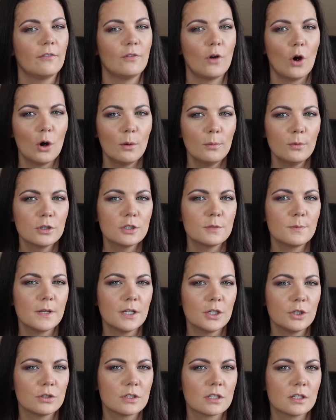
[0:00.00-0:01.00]
almost been
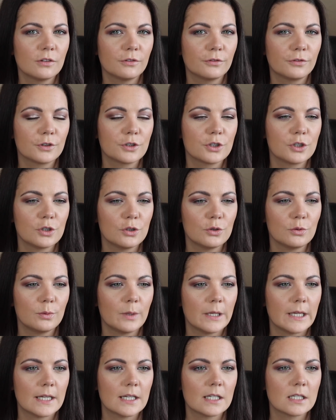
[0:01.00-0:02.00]
using it for 2
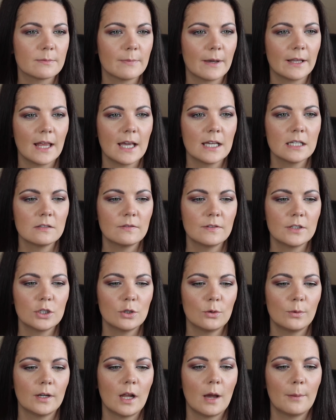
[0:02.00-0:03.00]
weeks. My last
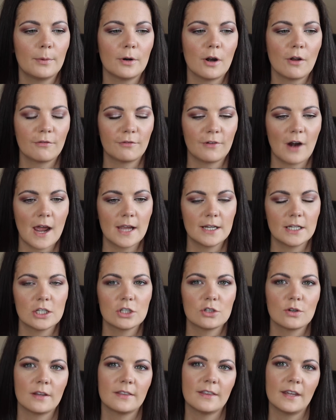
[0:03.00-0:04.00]
video went up on a Friday,
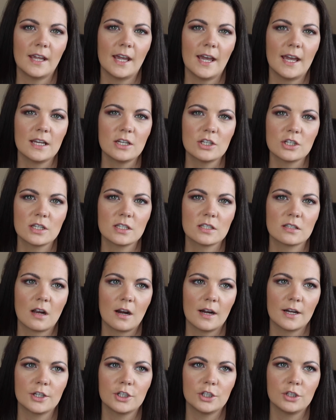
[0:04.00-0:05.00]
so I think I actually
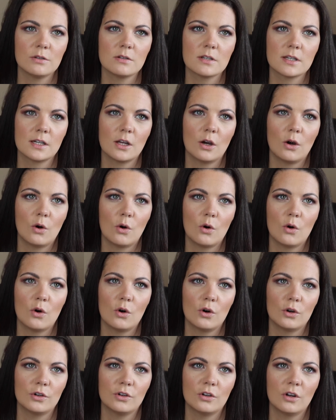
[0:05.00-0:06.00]
started using it
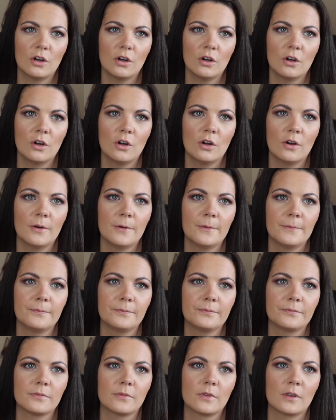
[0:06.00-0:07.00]
on
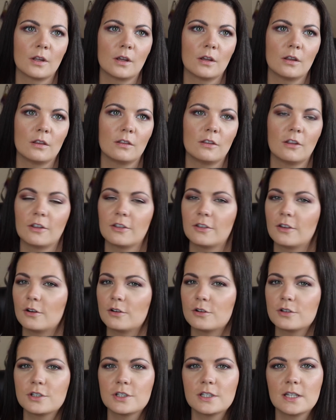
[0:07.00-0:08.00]
the
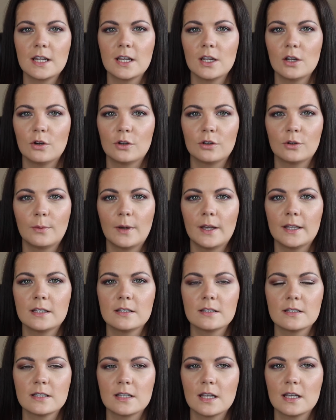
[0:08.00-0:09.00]
Thursday or the
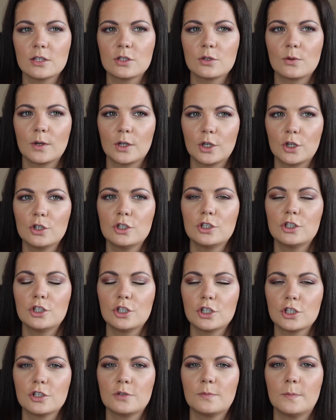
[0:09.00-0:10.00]
Wednesday, so it could
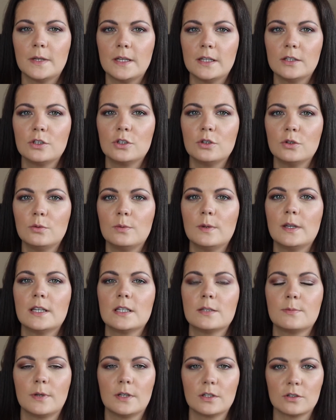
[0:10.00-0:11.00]
just be 2
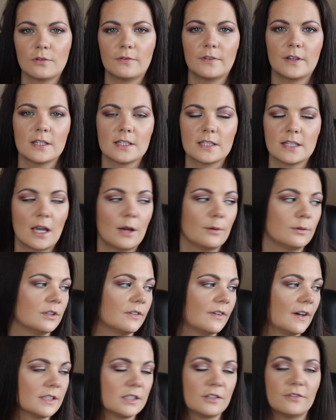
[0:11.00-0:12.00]
weeks because obviously I would
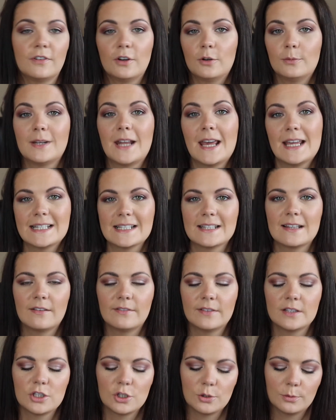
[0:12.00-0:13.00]
have had to film and edit that
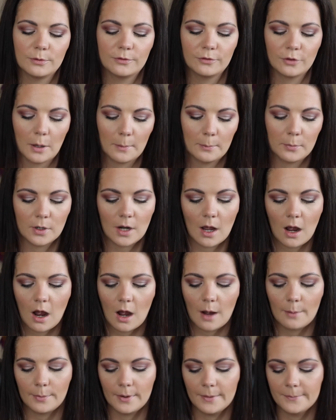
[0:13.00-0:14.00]
video before I put it
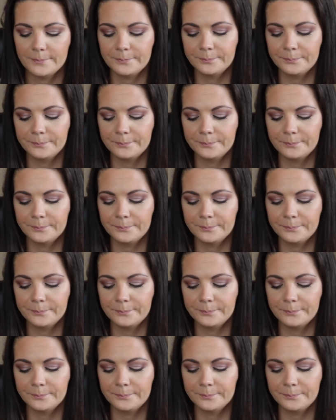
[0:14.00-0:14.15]
up.